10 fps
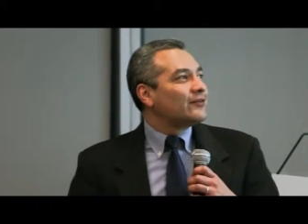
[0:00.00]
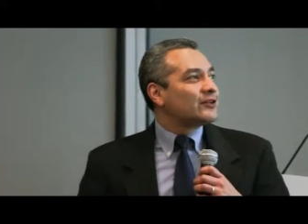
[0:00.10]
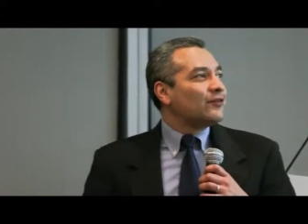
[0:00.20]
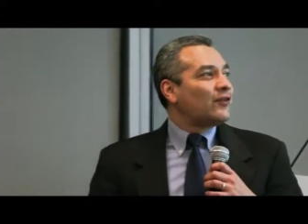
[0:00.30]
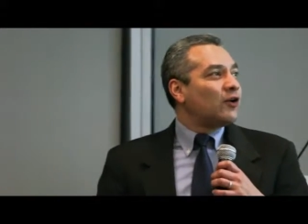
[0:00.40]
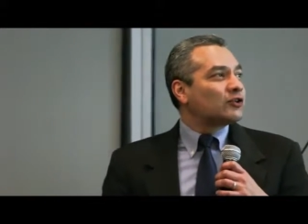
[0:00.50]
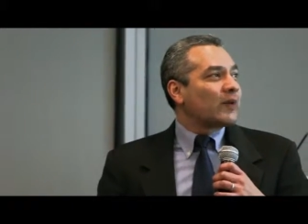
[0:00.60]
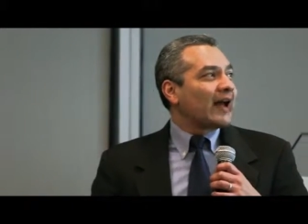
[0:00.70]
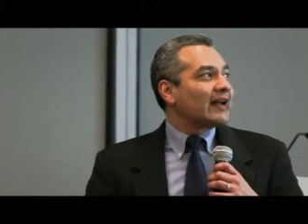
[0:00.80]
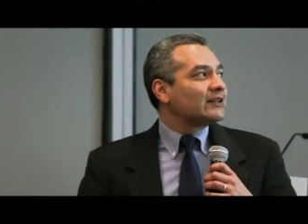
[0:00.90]
So
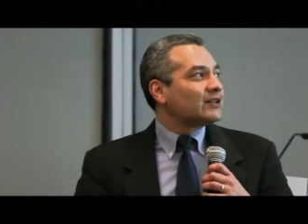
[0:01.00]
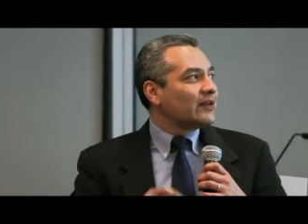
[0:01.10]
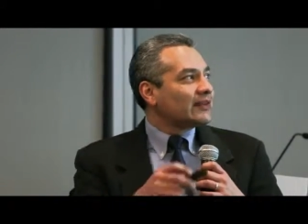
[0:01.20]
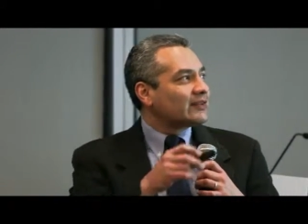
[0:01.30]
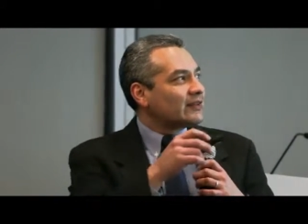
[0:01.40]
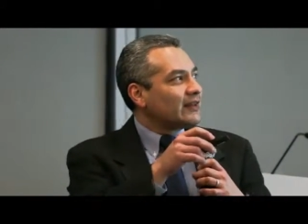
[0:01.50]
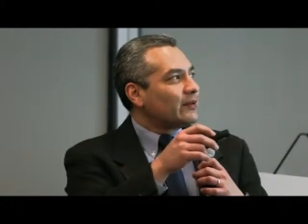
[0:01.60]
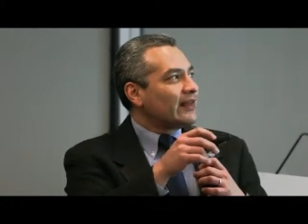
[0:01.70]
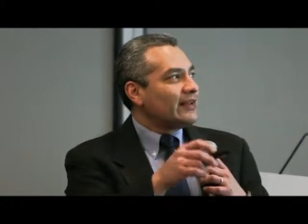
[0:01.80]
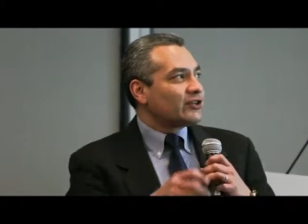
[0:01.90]
Volkswagen,
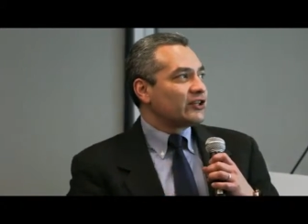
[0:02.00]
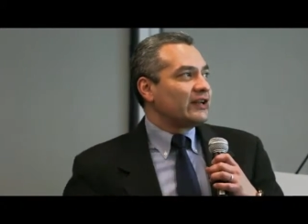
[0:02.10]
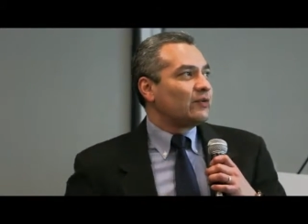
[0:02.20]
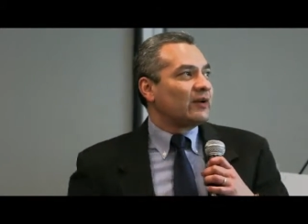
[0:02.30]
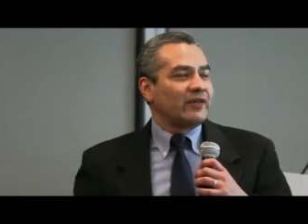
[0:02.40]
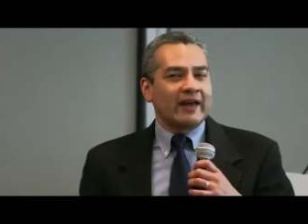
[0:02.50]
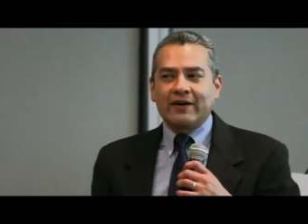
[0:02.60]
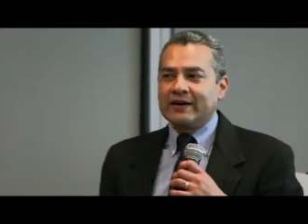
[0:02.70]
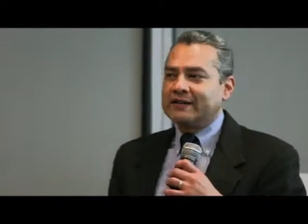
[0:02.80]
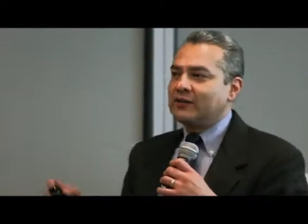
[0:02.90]
the interesting one
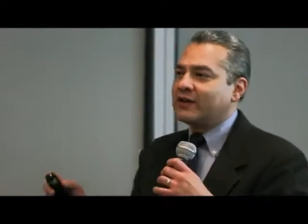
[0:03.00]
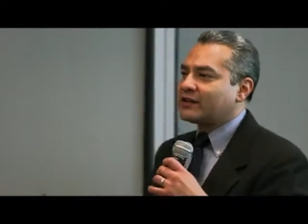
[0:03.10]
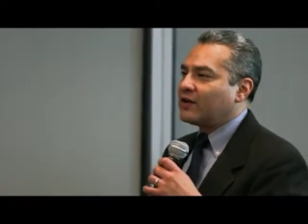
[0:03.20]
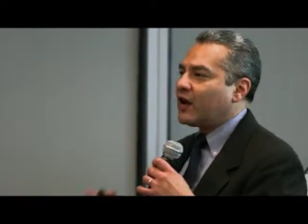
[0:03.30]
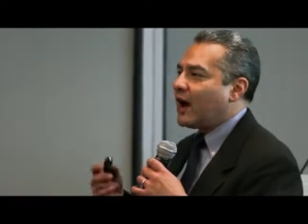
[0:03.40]
there is you can start